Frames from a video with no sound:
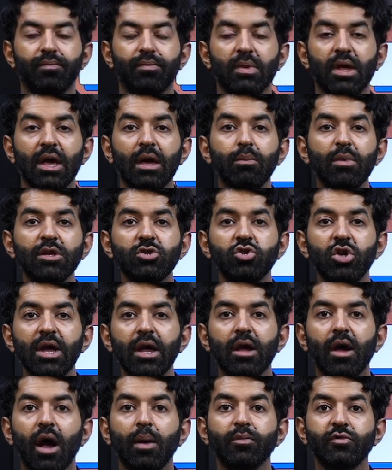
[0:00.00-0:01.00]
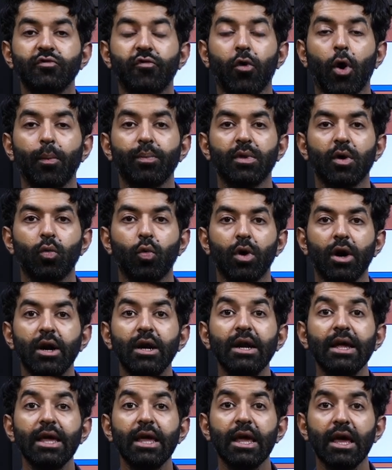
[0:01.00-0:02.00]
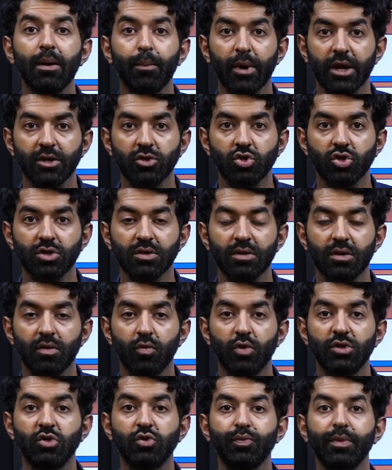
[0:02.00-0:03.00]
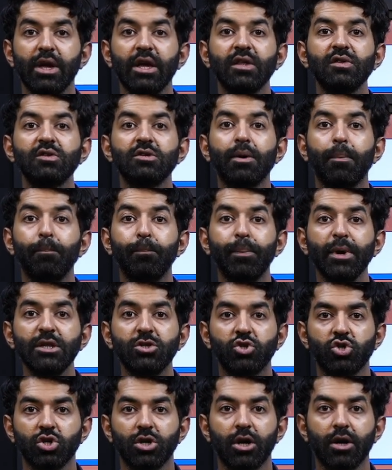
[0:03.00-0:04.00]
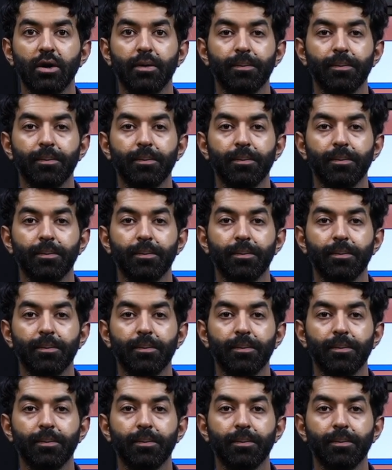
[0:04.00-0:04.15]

Imagery comes from the word image, which means picture.